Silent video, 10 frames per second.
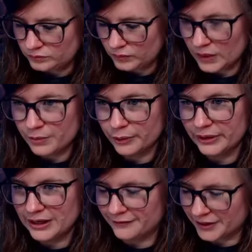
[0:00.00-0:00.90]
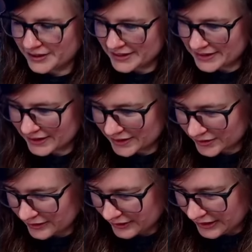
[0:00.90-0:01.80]
For whatever exists at this rate,
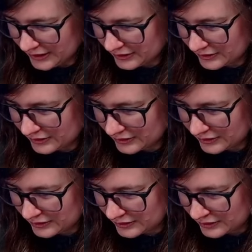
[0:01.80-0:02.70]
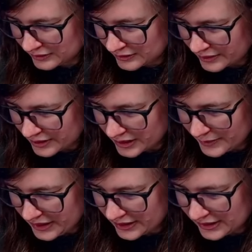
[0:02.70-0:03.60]
right? I mean,
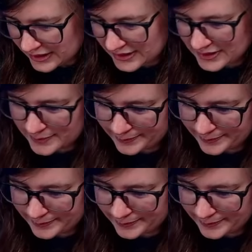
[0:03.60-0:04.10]
I guess